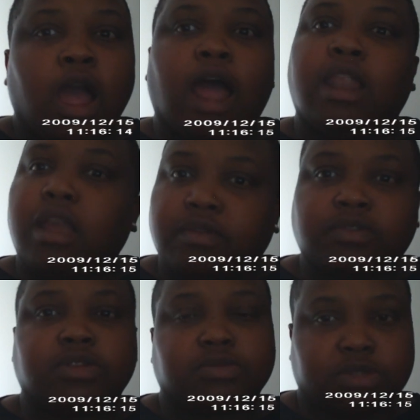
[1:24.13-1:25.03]
I loved
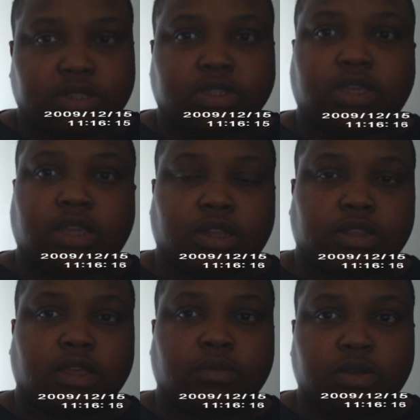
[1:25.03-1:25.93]
Christmas as a kid. I
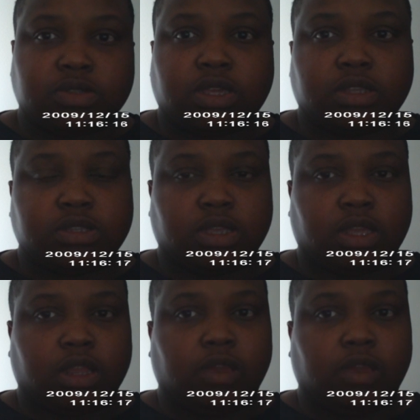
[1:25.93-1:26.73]
think most kids did,